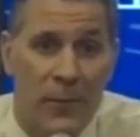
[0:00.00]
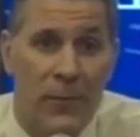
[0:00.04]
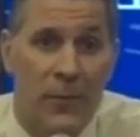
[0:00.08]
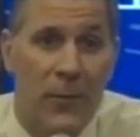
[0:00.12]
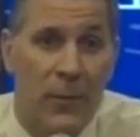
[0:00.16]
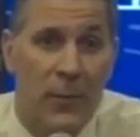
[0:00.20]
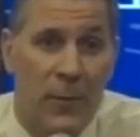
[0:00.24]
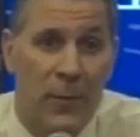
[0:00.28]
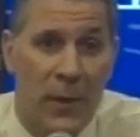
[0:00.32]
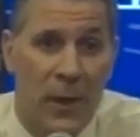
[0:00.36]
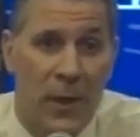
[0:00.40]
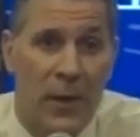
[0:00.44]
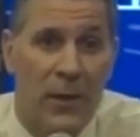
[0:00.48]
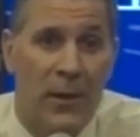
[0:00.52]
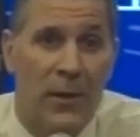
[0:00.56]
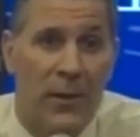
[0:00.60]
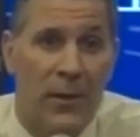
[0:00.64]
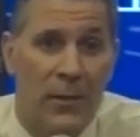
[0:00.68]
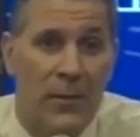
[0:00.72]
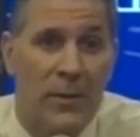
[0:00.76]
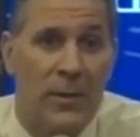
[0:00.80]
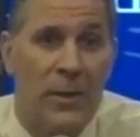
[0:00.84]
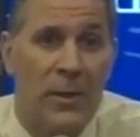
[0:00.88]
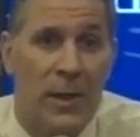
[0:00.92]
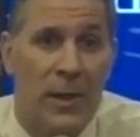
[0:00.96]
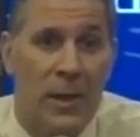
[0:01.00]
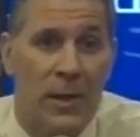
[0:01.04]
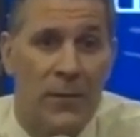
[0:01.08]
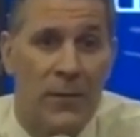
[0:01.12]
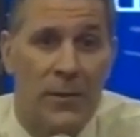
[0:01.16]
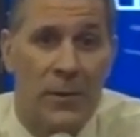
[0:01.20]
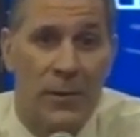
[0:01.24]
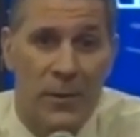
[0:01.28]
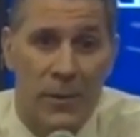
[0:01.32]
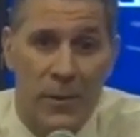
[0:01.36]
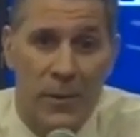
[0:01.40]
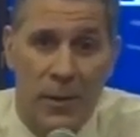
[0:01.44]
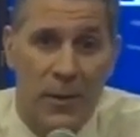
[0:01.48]
repetitive saves,
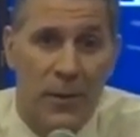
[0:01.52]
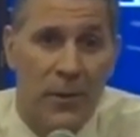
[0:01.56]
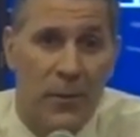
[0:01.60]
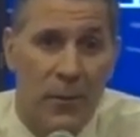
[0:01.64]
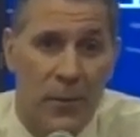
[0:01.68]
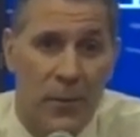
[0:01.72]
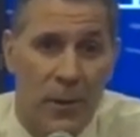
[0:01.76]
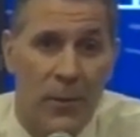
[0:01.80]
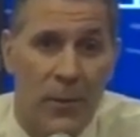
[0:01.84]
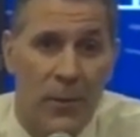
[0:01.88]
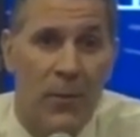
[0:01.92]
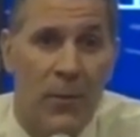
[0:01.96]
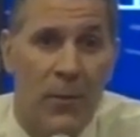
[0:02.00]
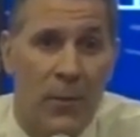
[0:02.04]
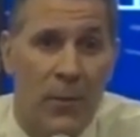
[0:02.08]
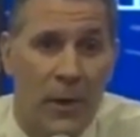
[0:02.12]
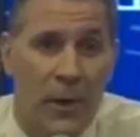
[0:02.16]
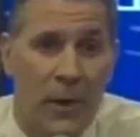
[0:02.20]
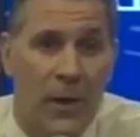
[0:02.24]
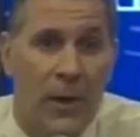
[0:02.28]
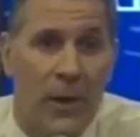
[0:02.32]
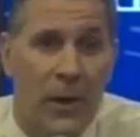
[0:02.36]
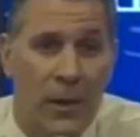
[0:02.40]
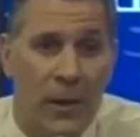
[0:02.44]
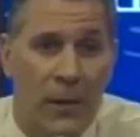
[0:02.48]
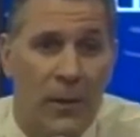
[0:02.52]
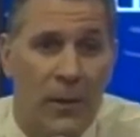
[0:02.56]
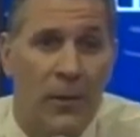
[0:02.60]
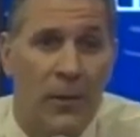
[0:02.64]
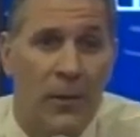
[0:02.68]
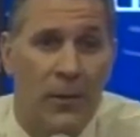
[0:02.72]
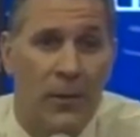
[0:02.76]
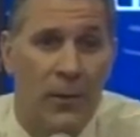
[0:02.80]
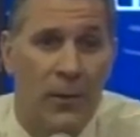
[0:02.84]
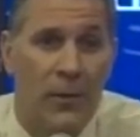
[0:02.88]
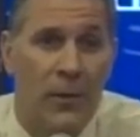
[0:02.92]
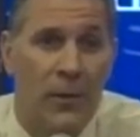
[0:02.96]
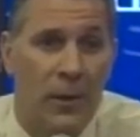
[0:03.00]
you're starting to wonder, well, what are you going to do?